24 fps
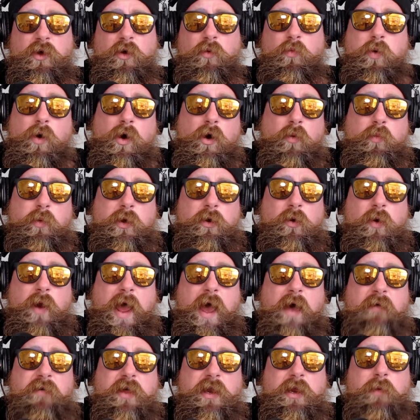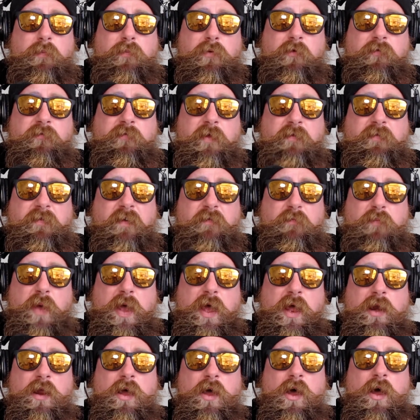Well, we don't have any proof that they've
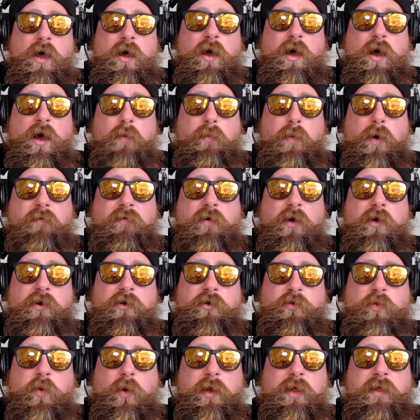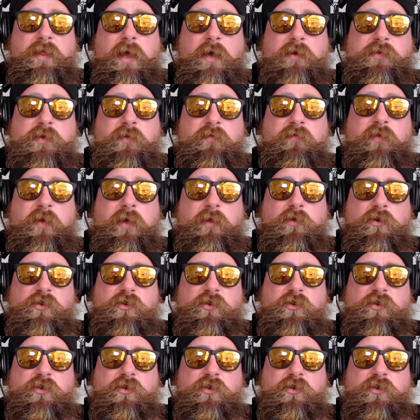been above 120,000 feet.